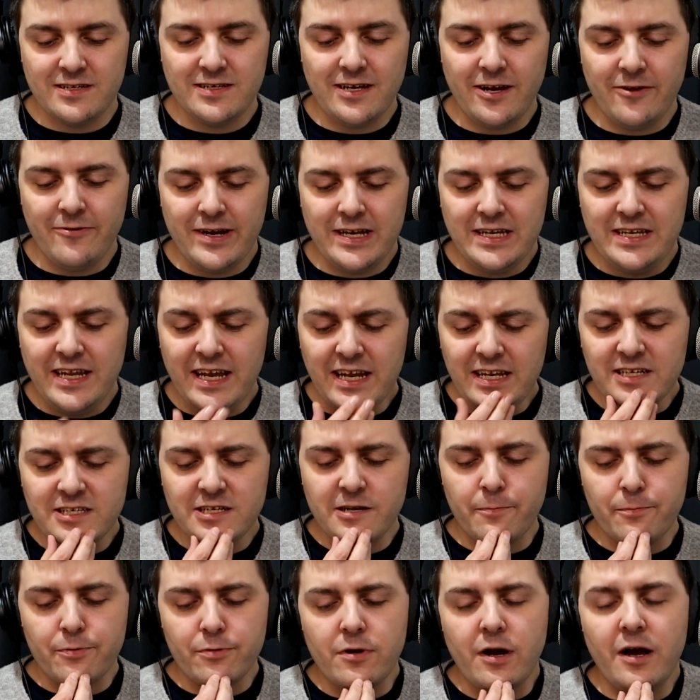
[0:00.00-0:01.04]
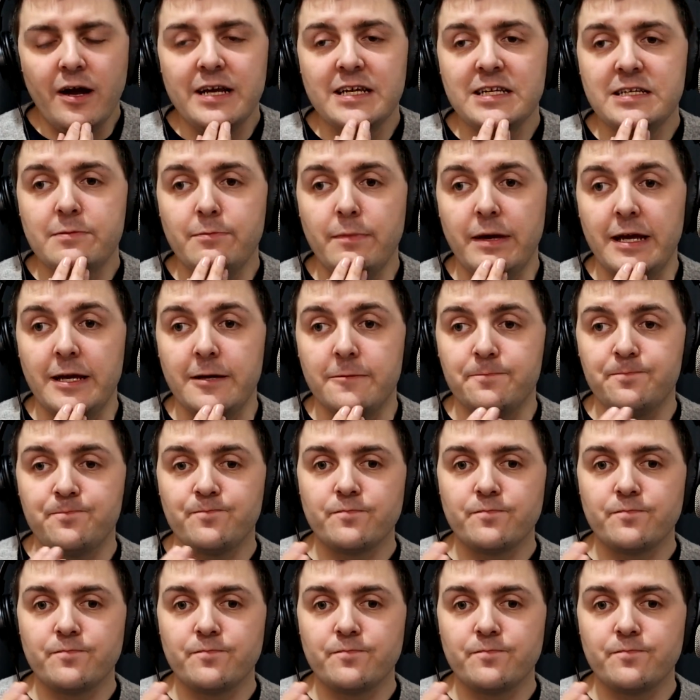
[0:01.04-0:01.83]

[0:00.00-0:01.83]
So it did surprise me